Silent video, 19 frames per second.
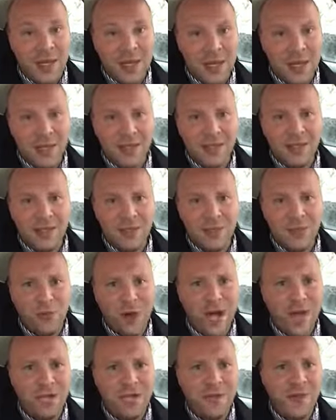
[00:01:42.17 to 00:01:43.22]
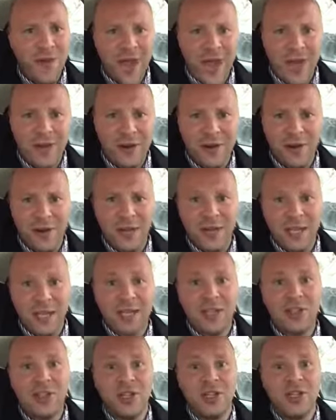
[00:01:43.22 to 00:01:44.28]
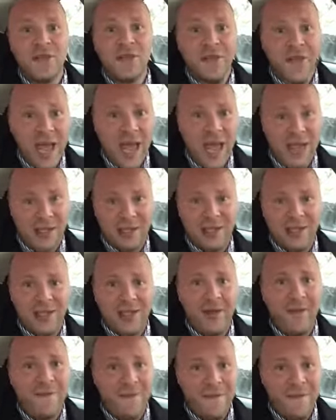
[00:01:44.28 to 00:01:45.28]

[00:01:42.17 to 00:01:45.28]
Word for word: Not in some rage of hate or anything. It's just facts.